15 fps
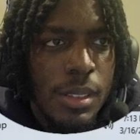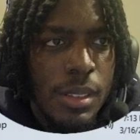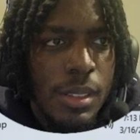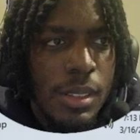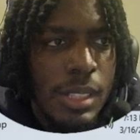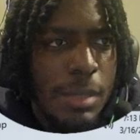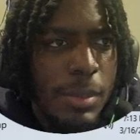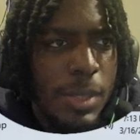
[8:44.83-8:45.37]

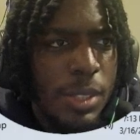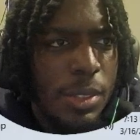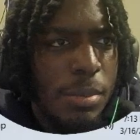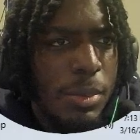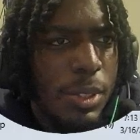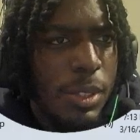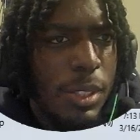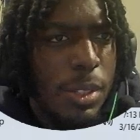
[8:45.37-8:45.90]
Let me do some
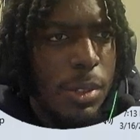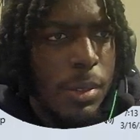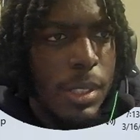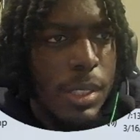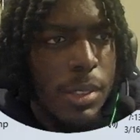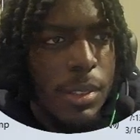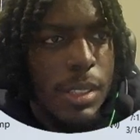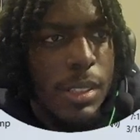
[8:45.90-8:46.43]
code really
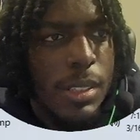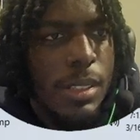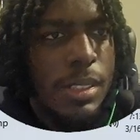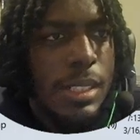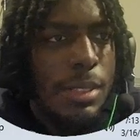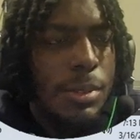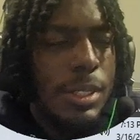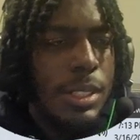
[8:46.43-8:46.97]
quickly because I
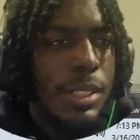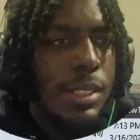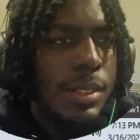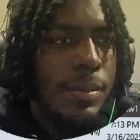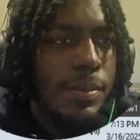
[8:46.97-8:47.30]
want to